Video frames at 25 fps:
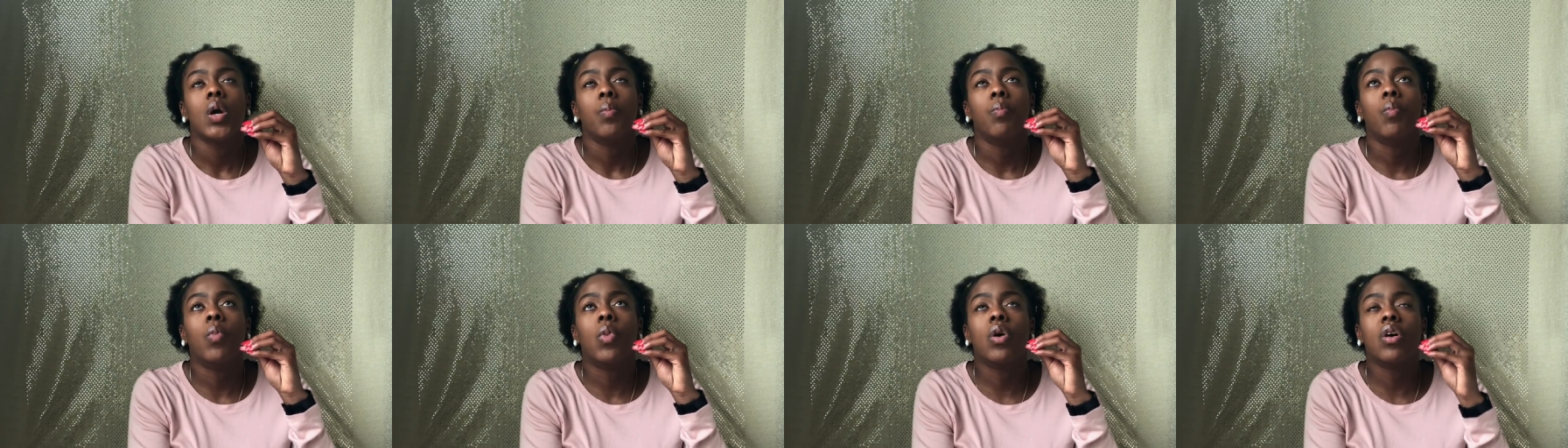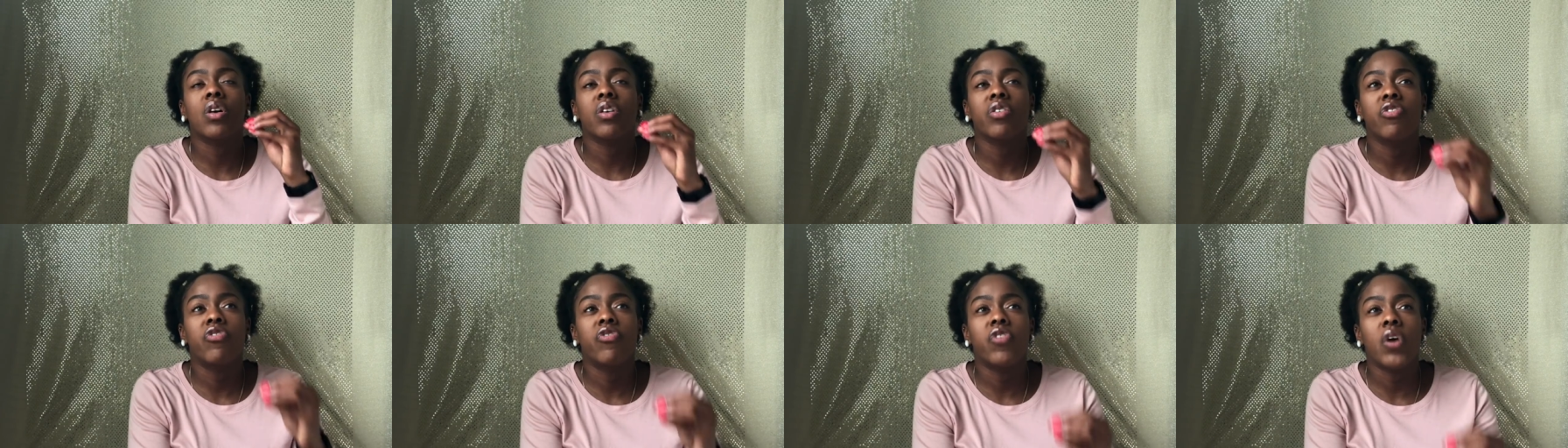
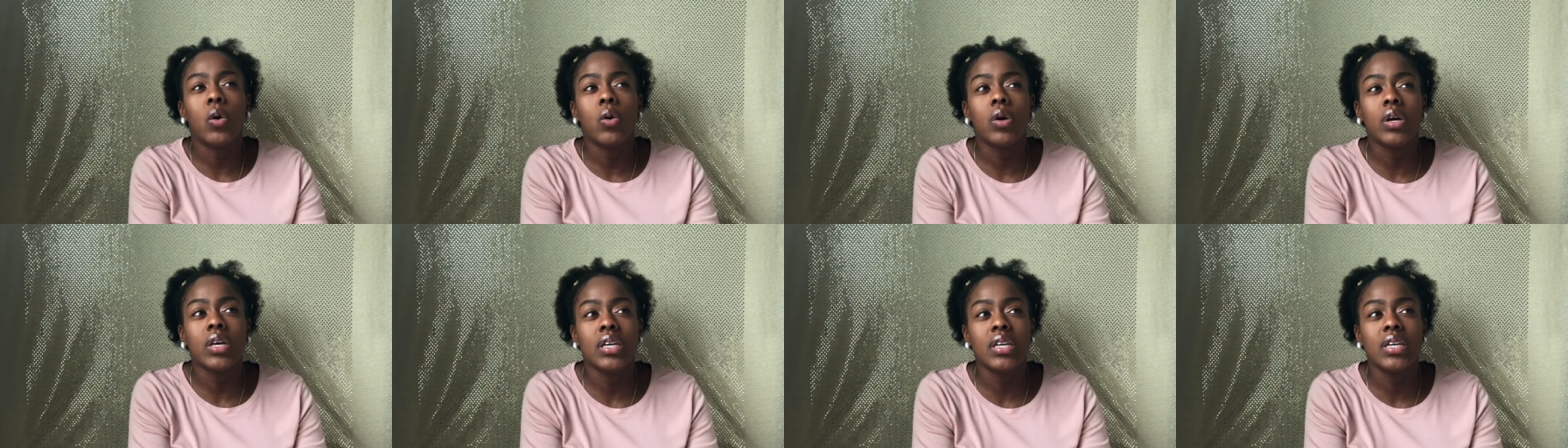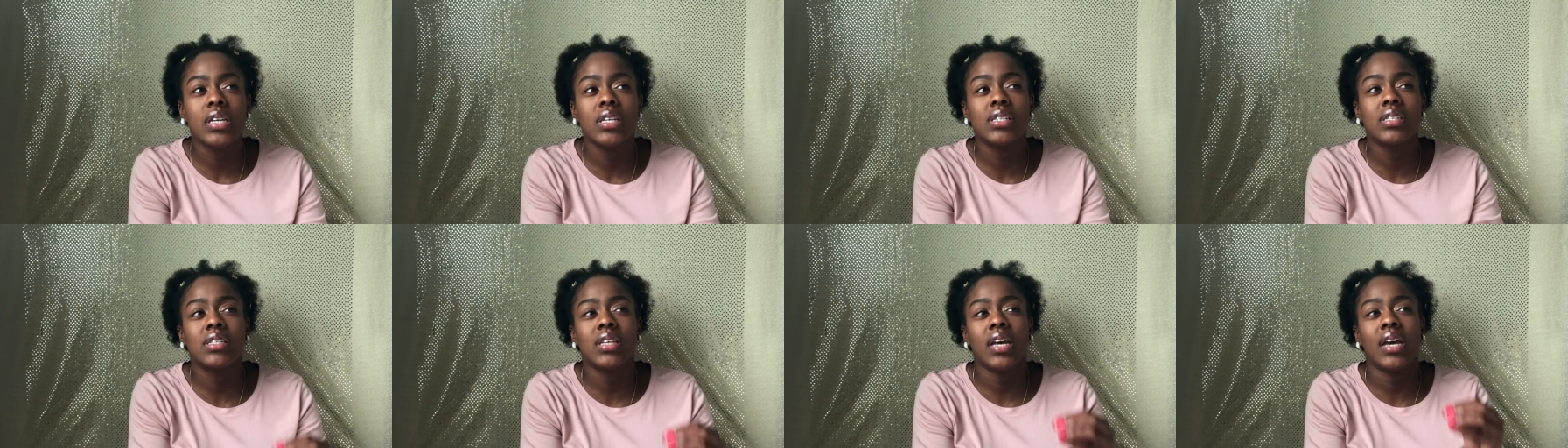more
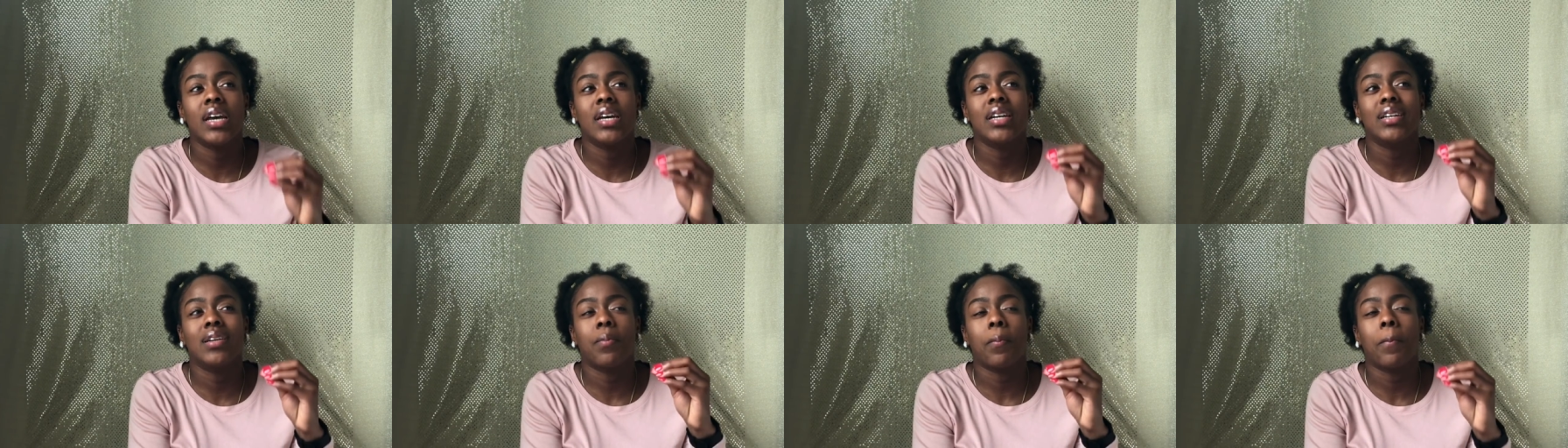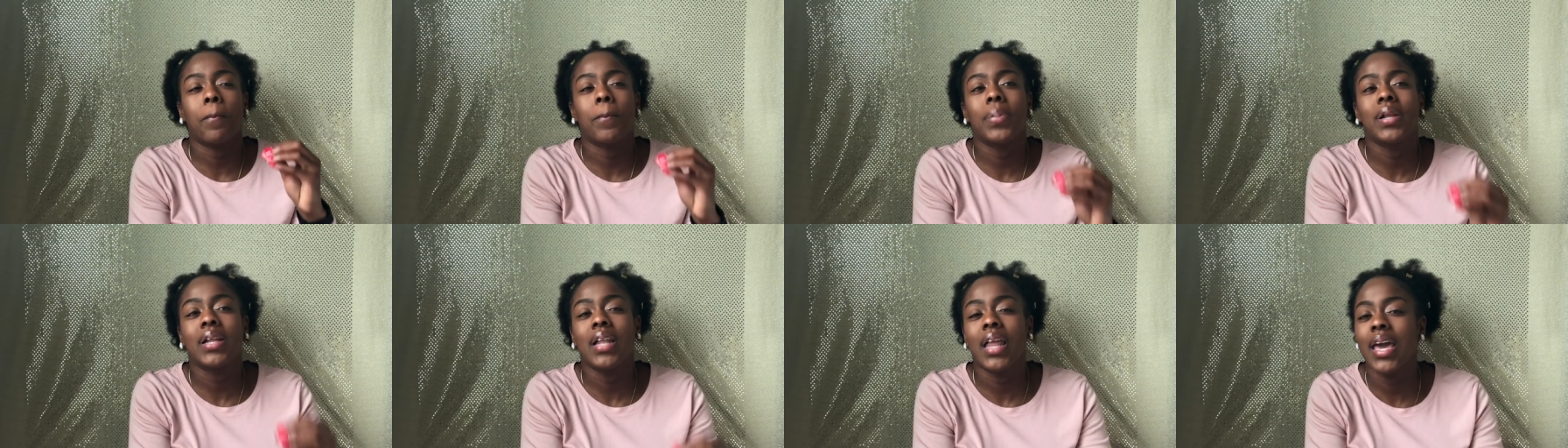focused and
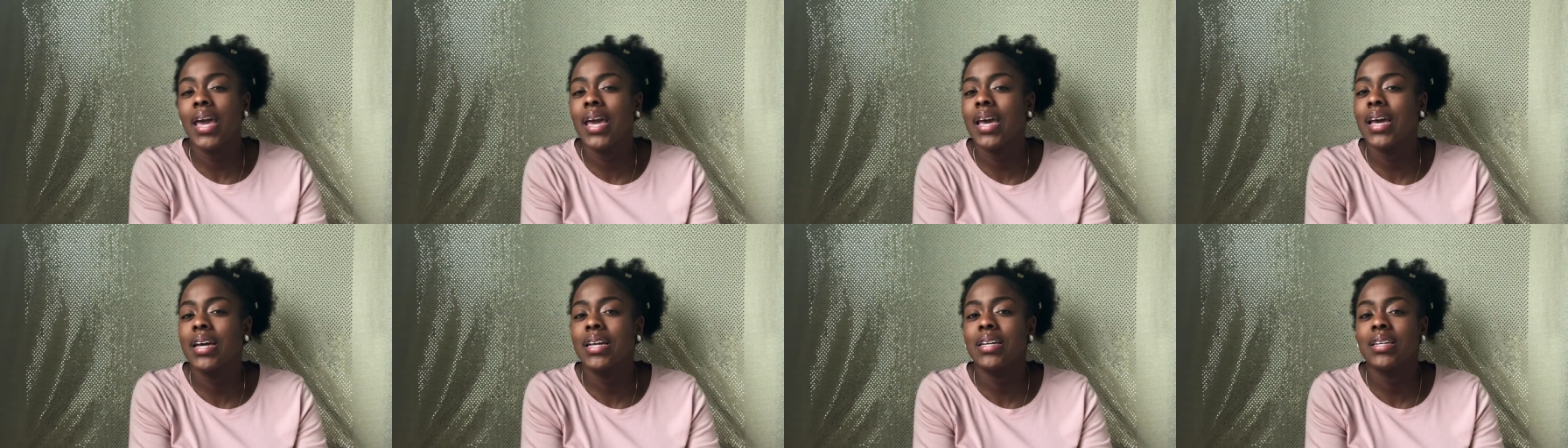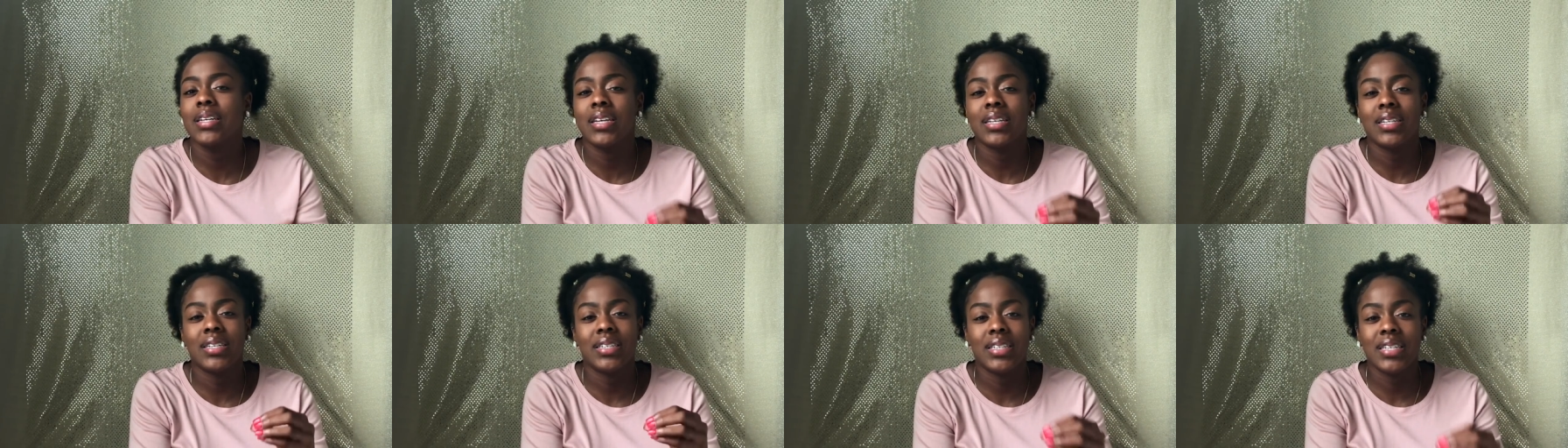
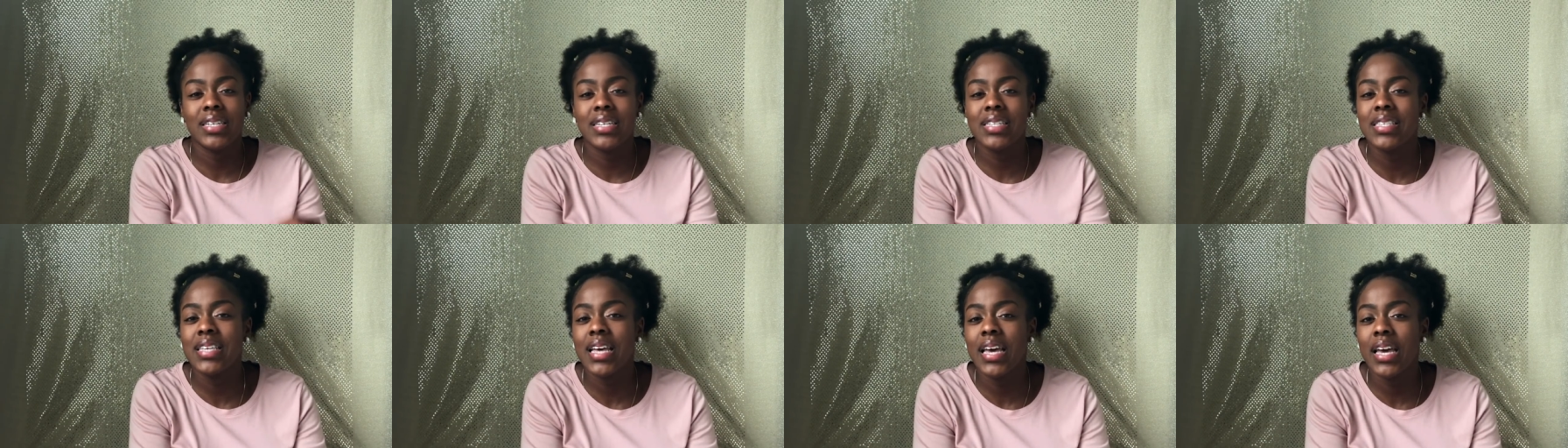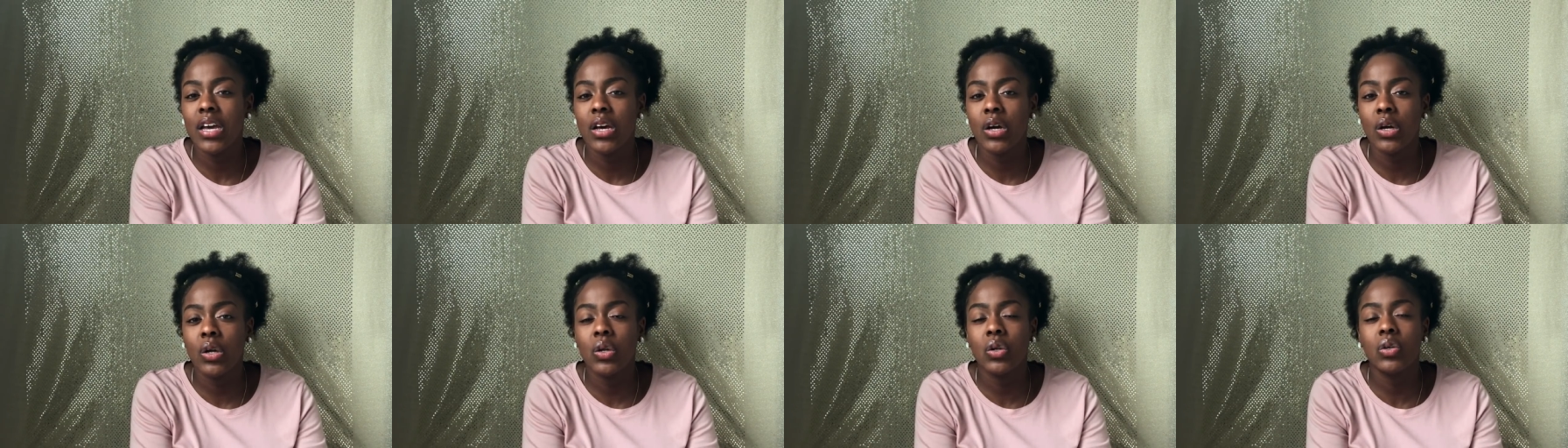planned and
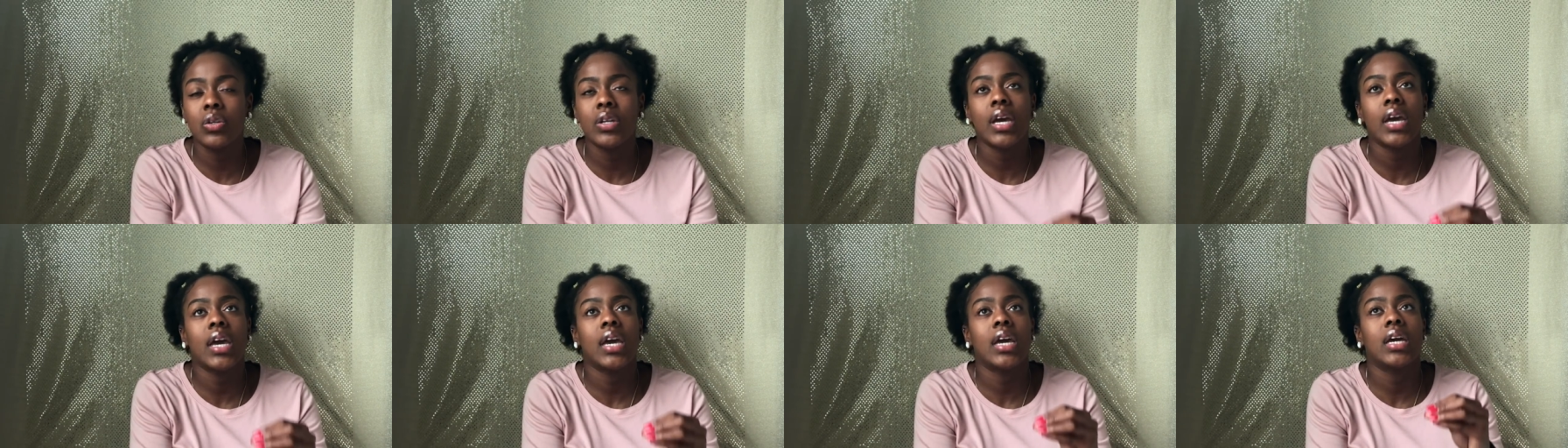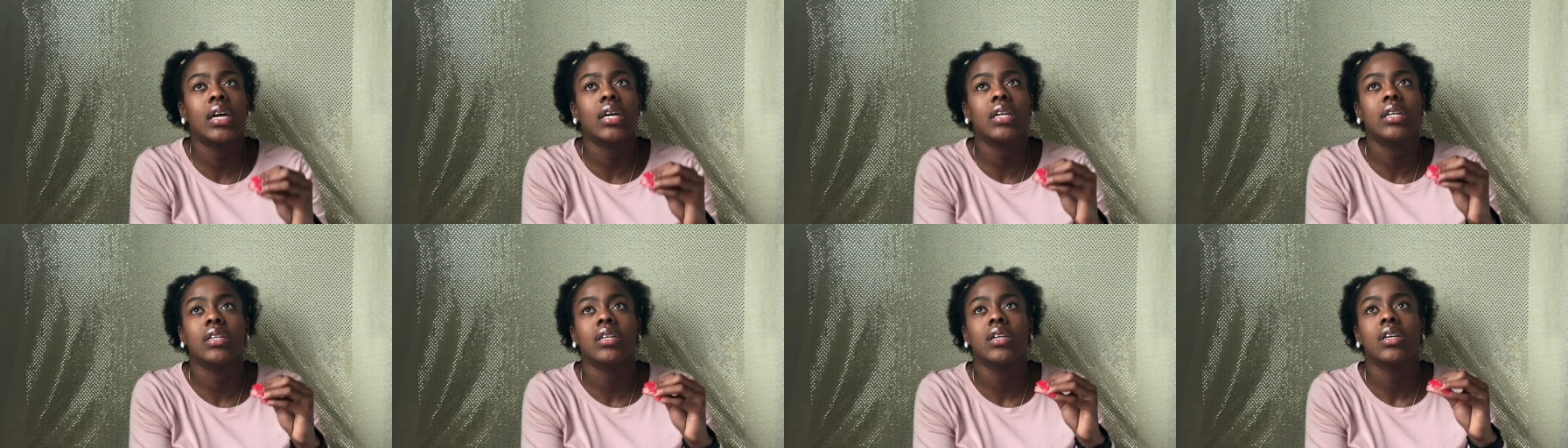detailed
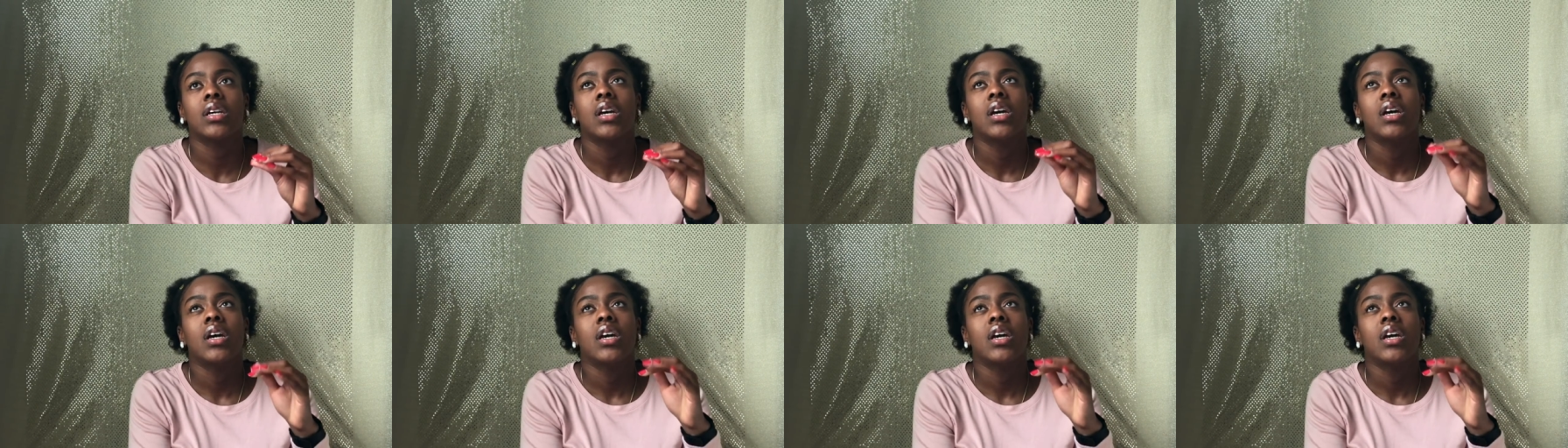and,